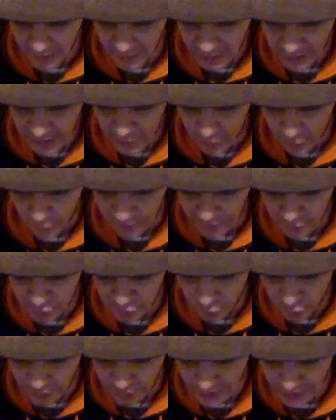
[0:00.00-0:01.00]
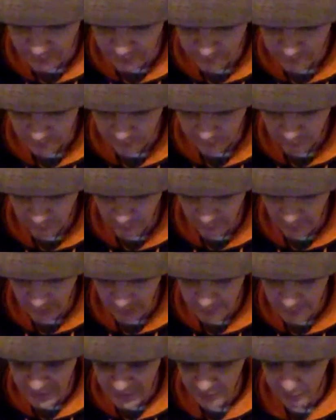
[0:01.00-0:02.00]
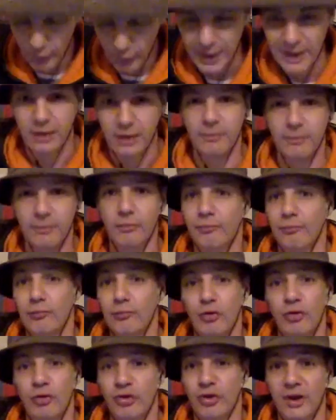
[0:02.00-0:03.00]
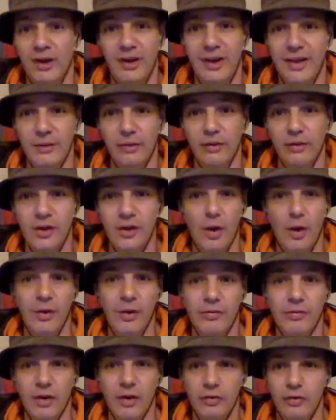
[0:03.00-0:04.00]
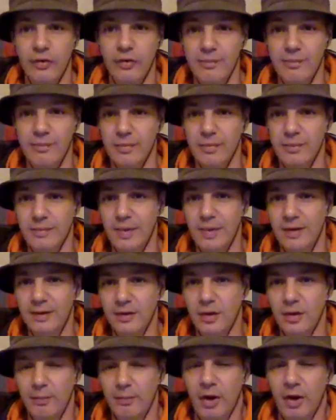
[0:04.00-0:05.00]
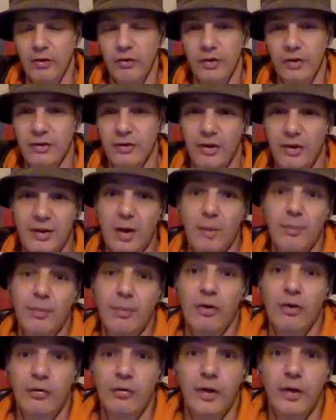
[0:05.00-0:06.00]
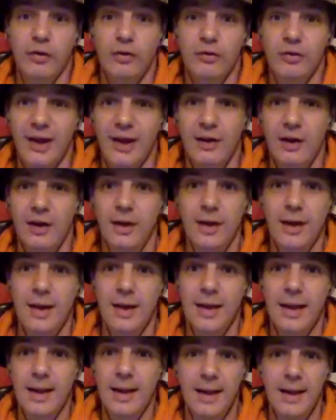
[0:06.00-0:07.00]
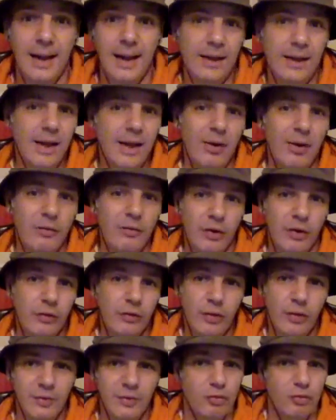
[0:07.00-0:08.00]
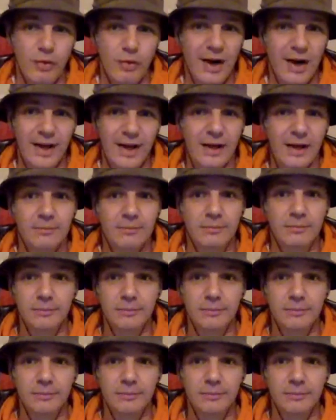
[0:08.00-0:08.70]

it looked like Geordie made a break. Suddenly there was no one in front of him. Got past the first tackler. No one in front of him, and just ran it in.